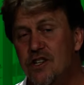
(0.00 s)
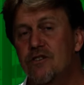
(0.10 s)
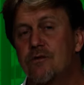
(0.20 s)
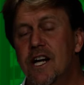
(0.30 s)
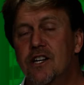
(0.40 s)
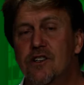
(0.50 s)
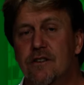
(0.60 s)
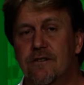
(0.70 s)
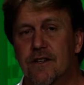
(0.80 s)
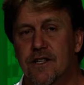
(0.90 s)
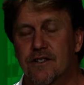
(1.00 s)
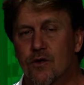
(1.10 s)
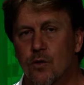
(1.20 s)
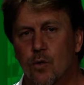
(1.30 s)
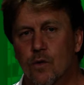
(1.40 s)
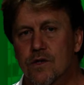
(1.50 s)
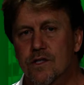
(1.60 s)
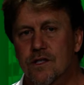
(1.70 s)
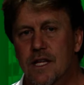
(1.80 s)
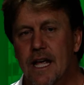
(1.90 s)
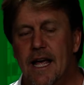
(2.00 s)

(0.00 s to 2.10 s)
in direction for this course.